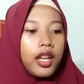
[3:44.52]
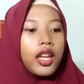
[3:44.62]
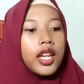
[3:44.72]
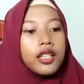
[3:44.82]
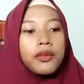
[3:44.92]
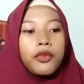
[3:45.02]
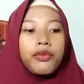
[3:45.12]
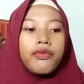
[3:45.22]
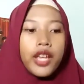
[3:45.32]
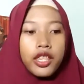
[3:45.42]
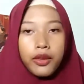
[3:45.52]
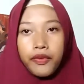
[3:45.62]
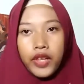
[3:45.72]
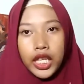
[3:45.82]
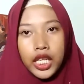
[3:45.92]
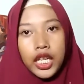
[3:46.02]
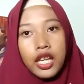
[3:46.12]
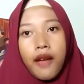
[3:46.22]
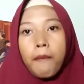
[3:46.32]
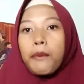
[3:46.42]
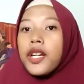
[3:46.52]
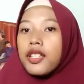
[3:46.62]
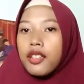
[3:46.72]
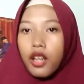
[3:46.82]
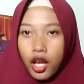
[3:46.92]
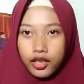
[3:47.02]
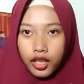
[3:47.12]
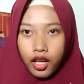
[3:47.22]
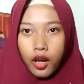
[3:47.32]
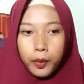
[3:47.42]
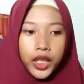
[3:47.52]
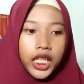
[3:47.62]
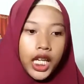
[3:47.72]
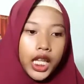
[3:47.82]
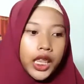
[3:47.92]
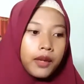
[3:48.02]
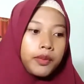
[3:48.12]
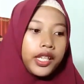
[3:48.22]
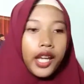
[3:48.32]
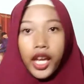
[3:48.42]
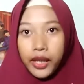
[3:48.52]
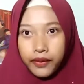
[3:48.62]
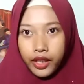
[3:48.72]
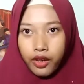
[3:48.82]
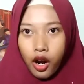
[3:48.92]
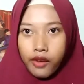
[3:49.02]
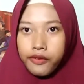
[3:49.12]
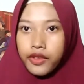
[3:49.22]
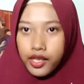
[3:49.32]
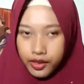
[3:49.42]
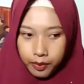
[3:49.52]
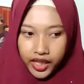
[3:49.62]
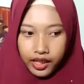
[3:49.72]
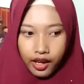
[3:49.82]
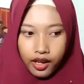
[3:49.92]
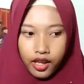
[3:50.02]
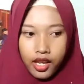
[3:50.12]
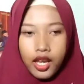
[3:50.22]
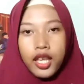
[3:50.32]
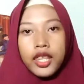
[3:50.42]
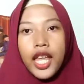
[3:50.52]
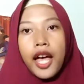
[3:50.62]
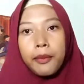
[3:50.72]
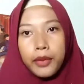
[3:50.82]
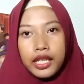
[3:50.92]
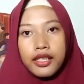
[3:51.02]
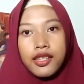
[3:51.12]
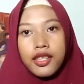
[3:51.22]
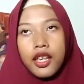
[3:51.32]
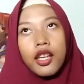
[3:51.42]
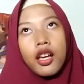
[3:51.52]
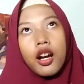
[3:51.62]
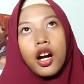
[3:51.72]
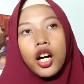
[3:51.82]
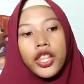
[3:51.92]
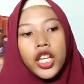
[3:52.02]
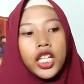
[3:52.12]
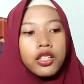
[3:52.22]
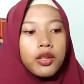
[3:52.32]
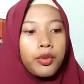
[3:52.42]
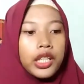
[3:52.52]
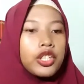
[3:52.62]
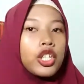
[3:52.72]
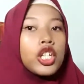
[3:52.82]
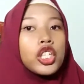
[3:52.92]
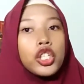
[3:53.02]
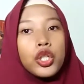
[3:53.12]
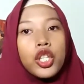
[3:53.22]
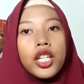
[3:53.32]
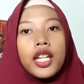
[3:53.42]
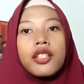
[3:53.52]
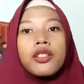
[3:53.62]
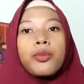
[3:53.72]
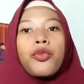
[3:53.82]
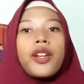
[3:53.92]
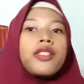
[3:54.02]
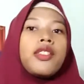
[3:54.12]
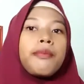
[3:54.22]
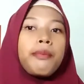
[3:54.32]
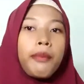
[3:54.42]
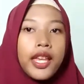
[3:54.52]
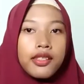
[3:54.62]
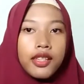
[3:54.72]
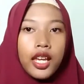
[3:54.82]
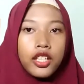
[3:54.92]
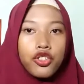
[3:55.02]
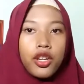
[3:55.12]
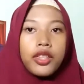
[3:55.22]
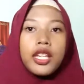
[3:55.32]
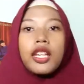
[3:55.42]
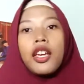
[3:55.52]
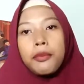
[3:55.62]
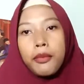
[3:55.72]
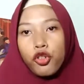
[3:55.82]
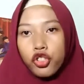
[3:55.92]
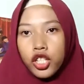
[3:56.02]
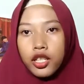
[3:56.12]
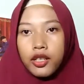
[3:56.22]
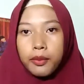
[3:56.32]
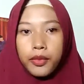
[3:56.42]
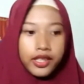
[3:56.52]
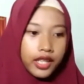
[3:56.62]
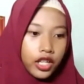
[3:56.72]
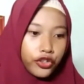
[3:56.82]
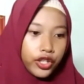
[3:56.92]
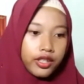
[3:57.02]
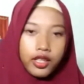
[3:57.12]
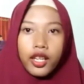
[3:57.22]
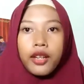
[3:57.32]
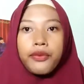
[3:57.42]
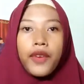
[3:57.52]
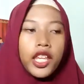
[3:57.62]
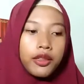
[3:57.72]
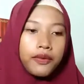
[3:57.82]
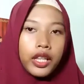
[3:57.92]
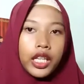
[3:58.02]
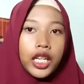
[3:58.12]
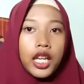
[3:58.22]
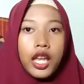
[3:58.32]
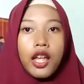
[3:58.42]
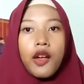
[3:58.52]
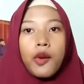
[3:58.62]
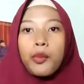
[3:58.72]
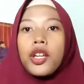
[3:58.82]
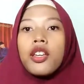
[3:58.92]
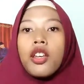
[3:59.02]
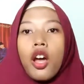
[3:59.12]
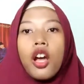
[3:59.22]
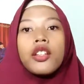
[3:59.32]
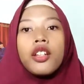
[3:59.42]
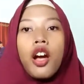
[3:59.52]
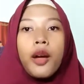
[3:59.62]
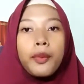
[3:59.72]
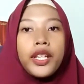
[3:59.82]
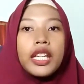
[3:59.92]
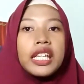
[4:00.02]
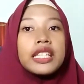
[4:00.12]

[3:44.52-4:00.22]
it faithfully but not copying the behavior of the speaker. That means the interpreter should interpret the message, the emotional messages faithfully, but not copying